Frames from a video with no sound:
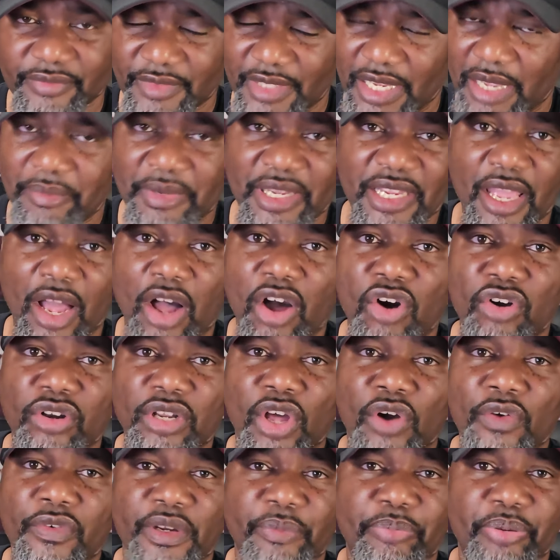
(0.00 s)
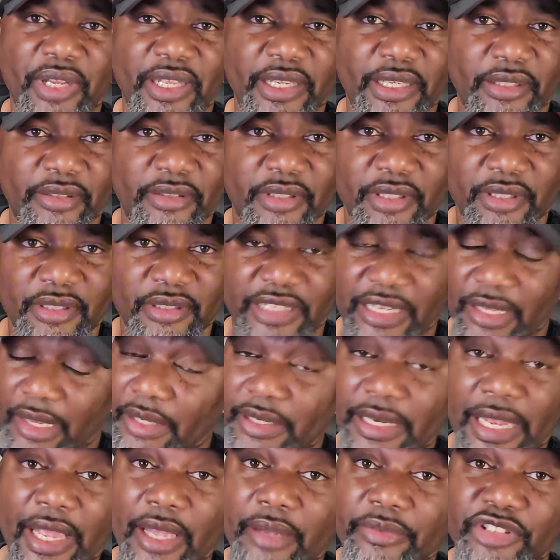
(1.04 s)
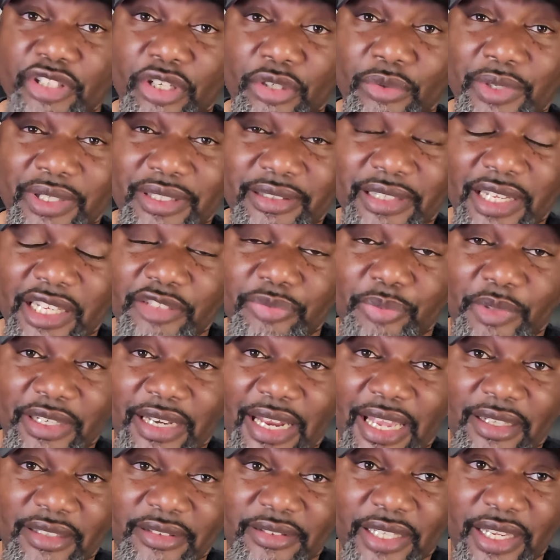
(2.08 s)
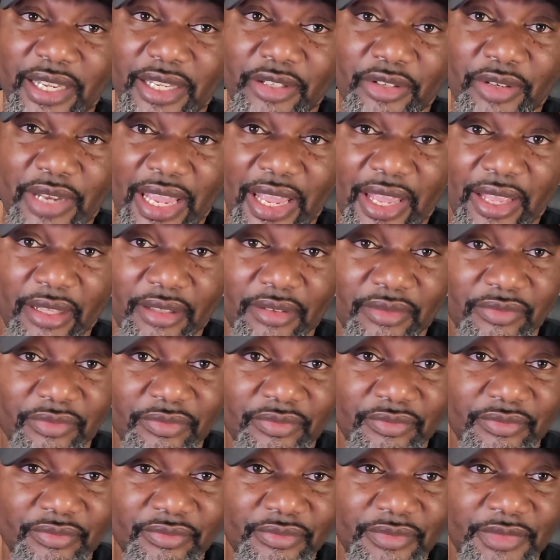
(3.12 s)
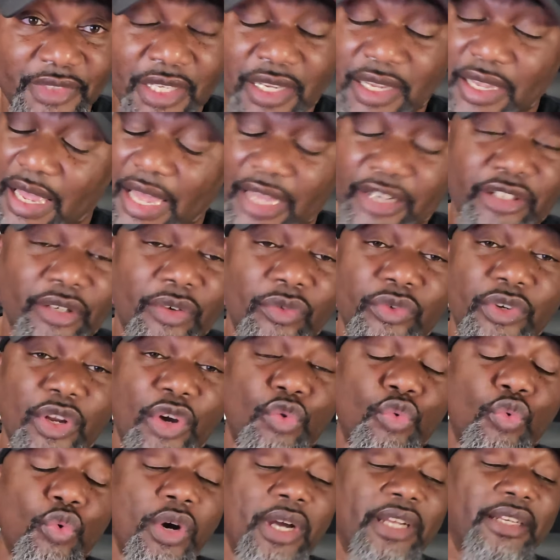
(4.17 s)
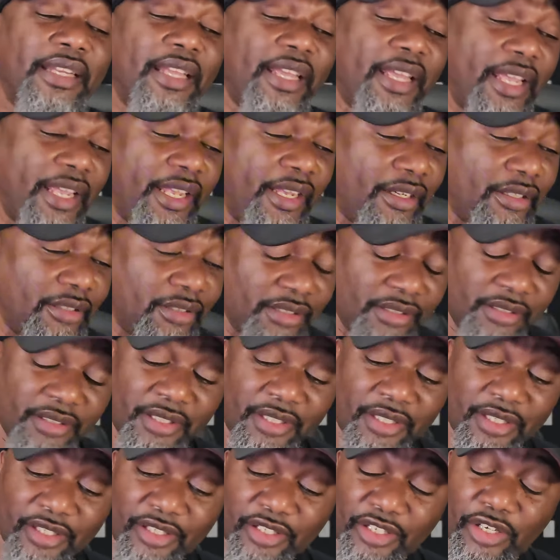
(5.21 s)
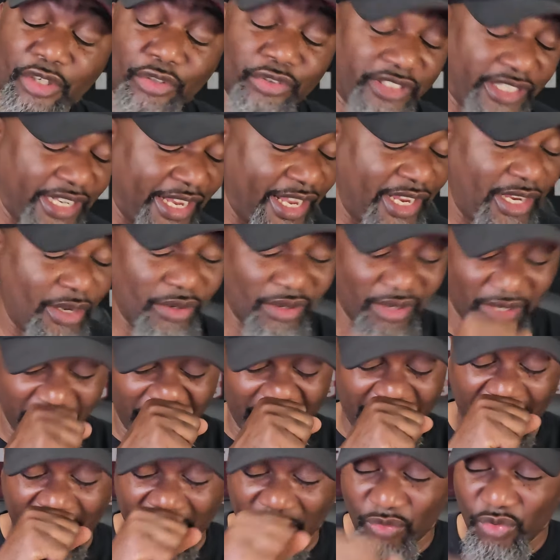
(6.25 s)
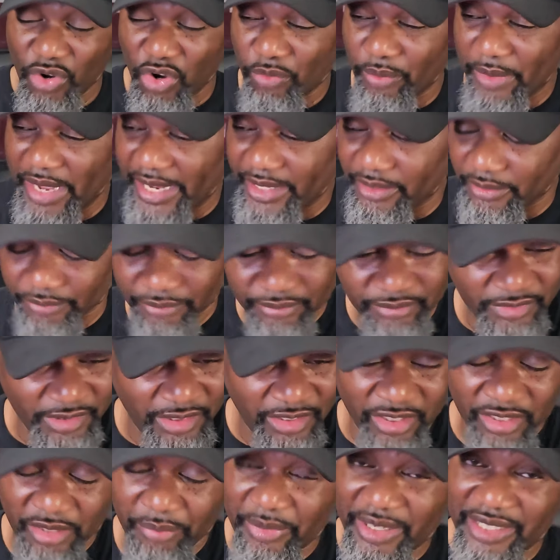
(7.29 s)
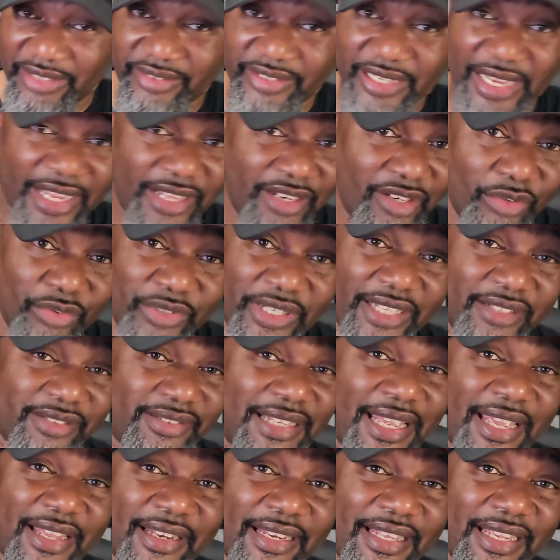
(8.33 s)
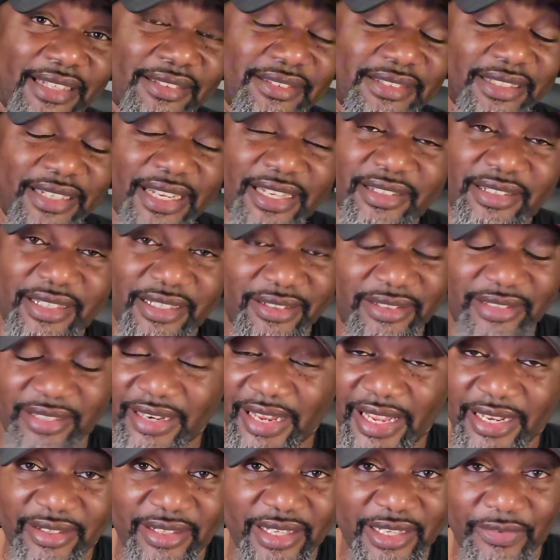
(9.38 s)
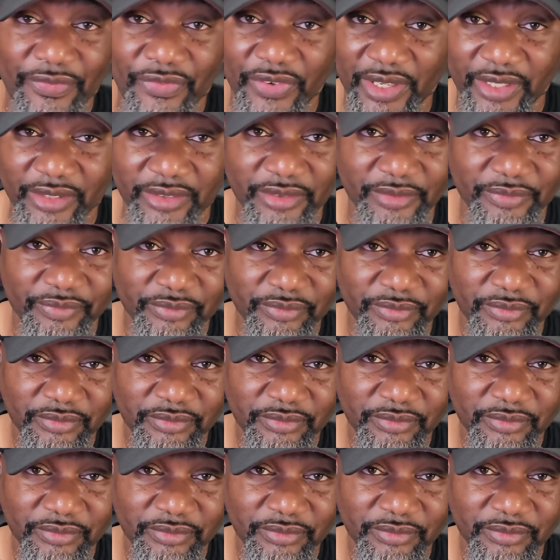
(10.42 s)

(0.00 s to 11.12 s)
I mean, all over the place. They damn sure weren't disciplined, I can tell you that. I don't know what the hell Coach Kane Womack could have been saying on that sideline today to that defense.